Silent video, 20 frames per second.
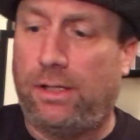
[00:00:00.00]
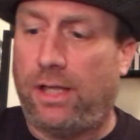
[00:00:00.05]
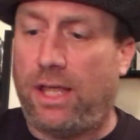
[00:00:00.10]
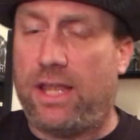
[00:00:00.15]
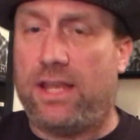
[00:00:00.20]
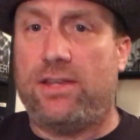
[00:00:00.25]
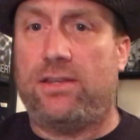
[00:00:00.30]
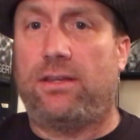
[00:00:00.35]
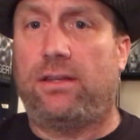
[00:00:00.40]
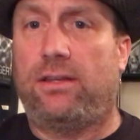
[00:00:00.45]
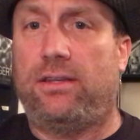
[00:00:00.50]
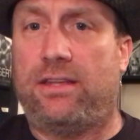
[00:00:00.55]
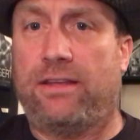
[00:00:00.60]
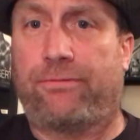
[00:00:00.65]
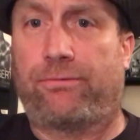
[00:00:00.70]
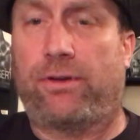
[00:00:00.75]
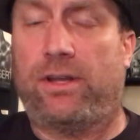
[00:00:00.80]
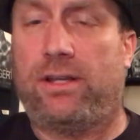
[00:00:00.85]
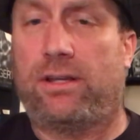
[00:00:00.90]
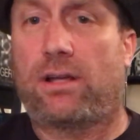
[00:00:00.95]
in
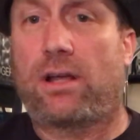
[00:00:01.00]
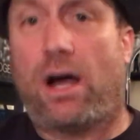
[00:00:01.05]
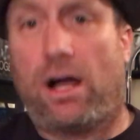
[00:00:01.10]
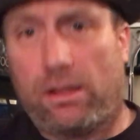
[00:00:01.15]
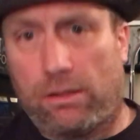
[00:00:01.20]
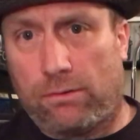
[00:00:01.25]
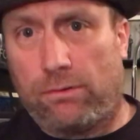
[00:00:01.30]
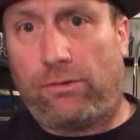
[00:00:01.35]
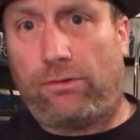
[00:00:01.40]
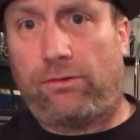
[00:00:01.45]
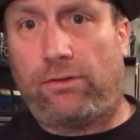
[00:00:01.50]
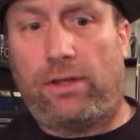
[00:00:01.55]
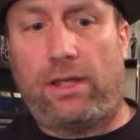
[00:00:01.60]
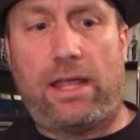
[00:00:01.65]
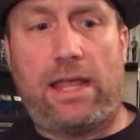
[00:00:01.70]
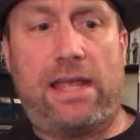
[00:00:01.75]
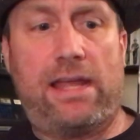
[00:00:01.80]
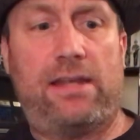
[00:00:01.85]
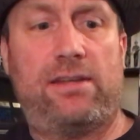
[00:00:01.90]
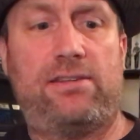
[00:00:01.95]
different colors
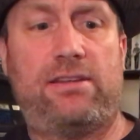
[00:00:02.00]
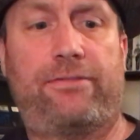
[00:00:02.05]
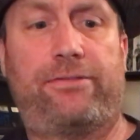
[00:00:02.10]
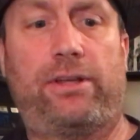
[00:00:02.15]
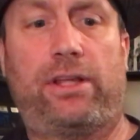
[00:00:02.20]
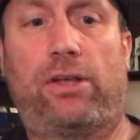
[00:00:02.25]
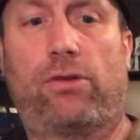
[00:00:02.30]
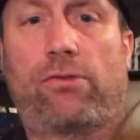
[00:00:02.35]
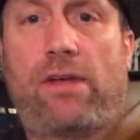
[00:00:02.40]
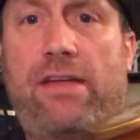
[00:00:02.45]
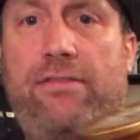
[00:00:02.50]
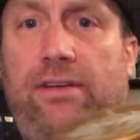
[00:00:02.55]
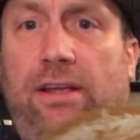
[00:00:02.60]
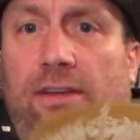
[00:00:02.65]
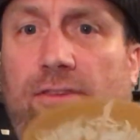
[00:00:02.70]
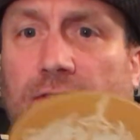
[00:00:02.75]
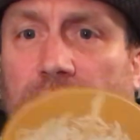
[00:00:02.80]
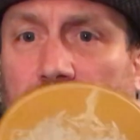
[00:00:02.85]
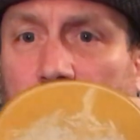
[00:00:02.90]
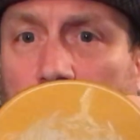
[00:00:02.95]
and different
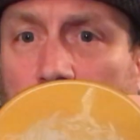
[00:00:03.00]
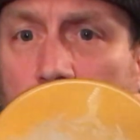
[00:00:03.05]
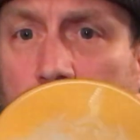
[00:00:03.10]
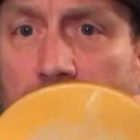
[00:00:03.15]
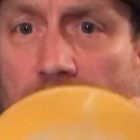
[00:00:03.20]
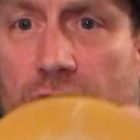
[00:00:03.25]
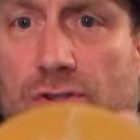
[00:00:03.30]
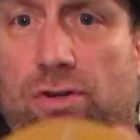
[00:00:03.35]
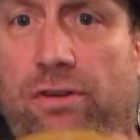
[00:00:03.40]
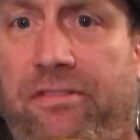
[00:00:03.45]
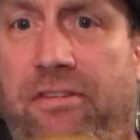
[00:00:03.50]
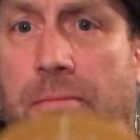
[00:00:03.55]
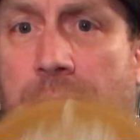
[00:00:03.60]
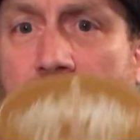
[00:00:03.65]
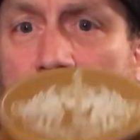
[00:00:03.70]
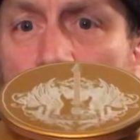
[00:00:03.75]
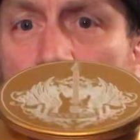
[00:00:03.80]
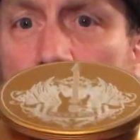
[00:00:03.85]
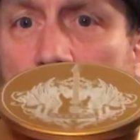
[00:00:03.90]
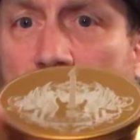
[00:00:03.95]
engravings. And I'm not sure if I
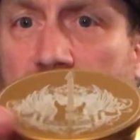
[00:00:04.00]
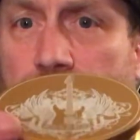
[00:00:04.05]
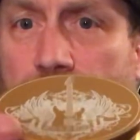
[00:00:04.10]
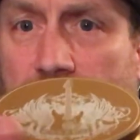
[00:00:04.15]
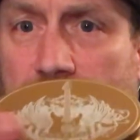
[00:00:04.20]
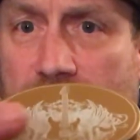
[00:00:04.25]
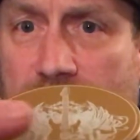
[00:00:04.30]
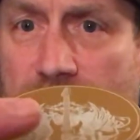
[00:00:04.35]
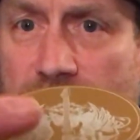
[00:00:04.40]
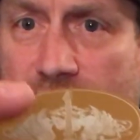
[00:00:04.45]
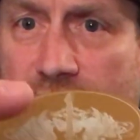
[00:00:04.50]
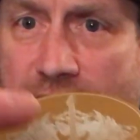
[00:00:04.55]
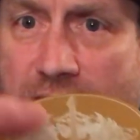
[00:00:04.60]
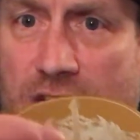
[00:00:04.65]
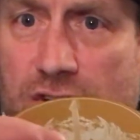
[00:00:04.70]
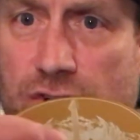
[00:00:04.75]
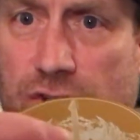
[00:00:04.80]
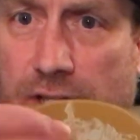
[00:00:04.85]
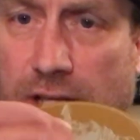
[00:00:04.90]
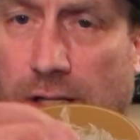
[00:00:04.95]
mentioned this, but this is
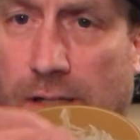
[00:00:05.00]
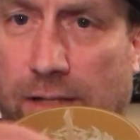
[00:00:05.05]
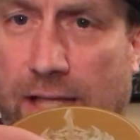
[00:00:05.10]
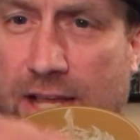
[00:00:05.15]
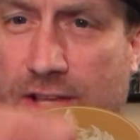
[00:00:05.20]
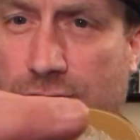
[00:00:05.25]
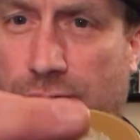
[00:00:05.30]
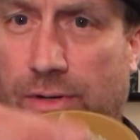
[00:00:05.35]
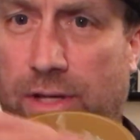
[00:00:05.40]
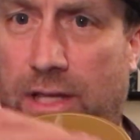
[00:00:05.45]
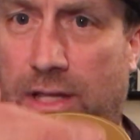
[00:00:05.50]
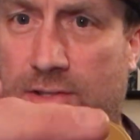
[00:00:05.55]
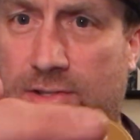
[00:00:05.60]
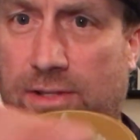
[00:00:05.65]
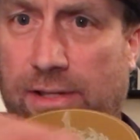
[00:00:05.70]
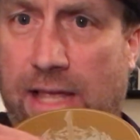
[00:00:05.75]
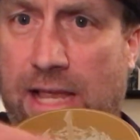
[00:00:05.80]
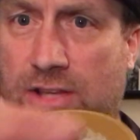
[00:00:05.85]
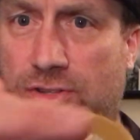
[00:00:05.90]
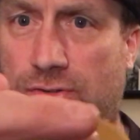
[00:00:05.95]
actually
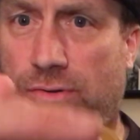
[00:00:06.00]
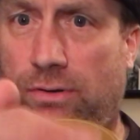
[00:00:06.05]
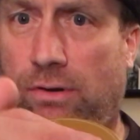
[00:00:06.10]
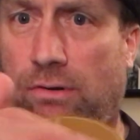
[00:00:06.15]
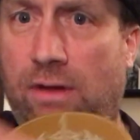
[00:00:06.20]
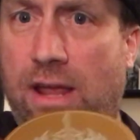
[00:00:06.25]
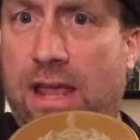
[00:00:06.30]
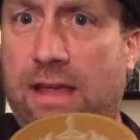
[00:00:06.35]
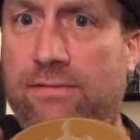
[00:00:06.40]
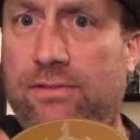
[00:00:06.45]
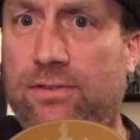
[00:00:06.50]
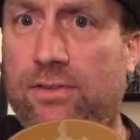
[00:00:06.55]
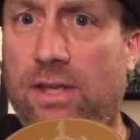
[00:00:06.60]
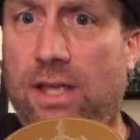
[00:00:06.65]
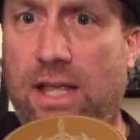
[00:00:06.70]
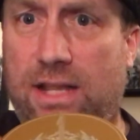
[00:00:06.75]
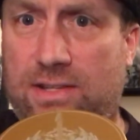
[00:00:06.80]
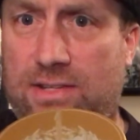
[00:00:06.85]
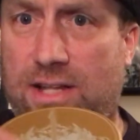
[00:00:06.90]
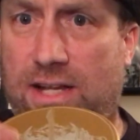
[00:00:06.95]
it's laser engraved.
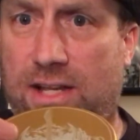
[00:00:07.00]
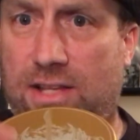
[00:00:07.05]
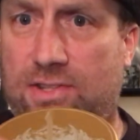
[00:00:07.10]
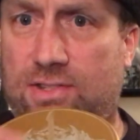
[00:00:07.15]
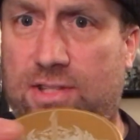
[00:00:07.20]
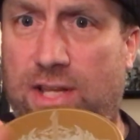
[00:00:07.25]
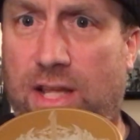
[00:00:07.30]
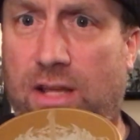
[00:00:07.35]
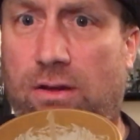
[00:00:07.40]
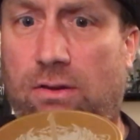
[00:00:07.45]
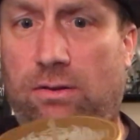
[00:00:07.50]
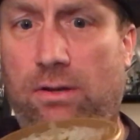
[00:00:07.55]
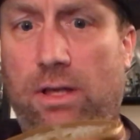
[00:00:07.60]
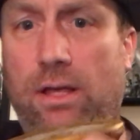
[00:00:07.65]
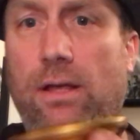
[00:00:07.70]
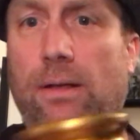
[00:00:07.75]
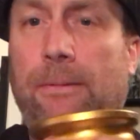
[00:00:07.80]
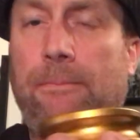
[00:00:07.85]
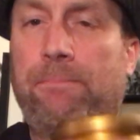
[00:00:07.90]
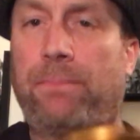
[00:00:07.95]
It's not a sticker.
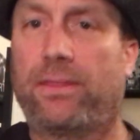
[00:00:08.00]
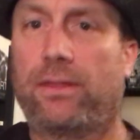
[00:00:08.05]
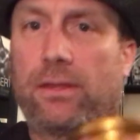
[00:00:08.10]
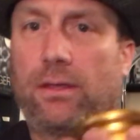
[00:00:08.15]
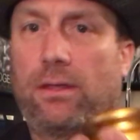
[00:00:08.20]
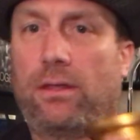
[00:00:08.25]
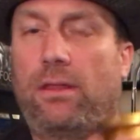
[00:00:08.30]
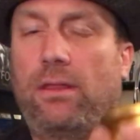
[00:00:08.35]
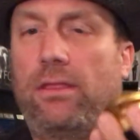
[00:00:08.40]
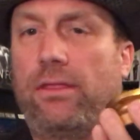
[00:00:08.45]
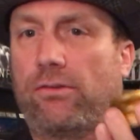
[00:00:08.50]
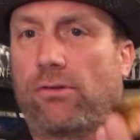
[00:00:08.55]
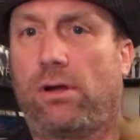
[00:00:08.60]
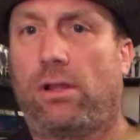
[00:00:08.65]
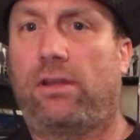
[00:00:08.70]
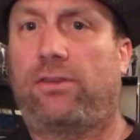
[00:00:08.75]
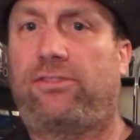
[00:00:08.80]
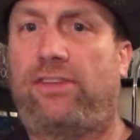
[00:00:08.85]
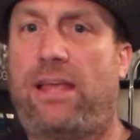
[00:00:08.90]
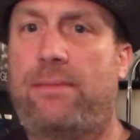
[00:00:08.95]
They're
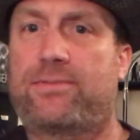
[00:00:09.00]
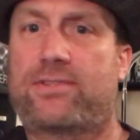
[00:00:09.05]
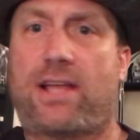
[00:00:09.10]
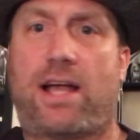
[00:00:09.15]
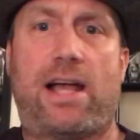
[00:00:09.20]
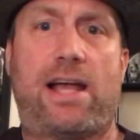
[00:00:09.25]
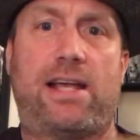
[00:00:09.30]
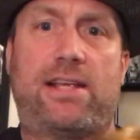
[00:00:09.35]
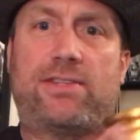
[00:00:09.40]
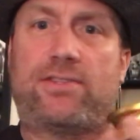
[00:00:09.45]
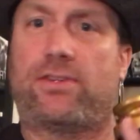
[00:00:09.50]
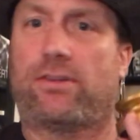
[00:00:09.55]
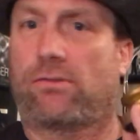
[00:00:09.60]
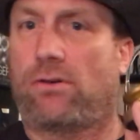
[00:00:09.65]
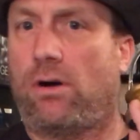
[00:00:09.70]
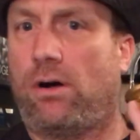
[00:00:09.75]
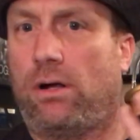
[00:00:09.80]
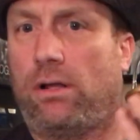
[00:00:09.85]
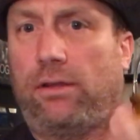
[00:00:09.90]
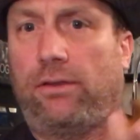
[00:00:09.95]
all the same size. They're
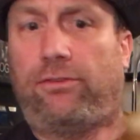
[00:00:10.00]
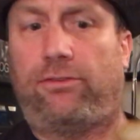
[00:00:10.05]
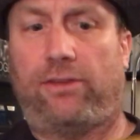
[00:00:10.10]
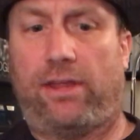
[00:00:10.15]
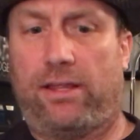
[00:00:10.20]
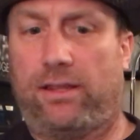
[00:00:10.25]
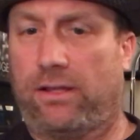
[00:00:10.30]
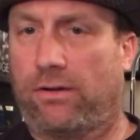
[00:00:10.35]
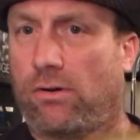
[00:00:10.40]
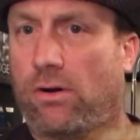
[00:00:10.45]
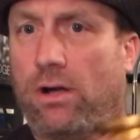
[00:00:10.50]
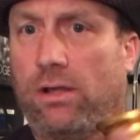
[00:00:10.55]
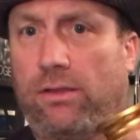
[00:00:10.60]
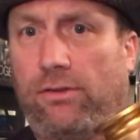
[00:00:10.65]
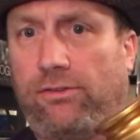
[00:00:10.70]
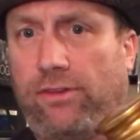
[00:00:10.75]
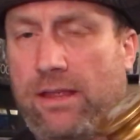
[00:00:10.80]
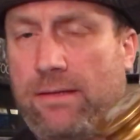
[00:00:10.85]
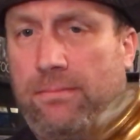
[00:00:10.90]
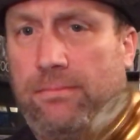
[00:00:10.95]
all the same. They're all the
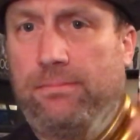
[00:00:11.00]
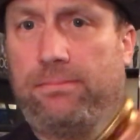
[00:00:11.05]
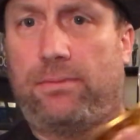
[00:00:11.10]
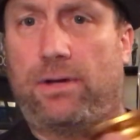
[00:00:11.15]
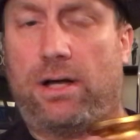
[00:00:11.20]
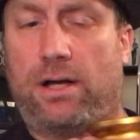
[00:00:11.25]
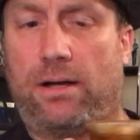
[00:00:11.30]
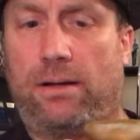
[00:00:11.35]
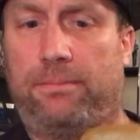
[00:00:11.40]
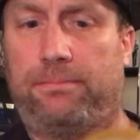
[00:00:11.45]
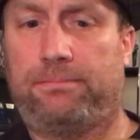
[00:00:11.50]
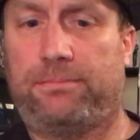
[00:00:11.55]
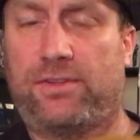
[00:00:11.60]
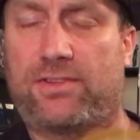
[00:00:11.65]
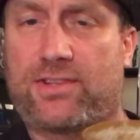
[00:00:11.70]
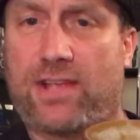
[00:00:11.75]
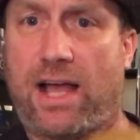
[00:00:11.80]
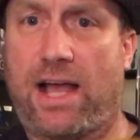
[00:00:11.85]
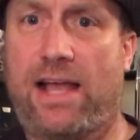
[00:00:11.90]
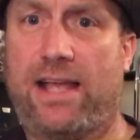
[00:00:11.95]
same
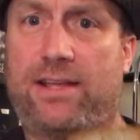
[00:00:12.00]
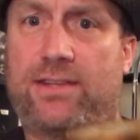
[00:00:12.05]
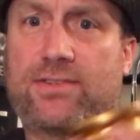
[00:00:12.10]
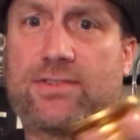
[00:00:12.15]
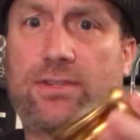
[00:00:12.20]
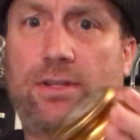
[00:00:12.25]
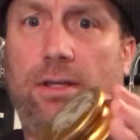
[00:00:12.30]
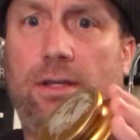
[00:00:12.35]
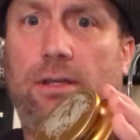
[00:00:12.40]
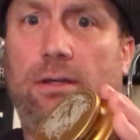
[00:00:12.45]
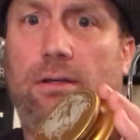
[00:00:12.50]
size,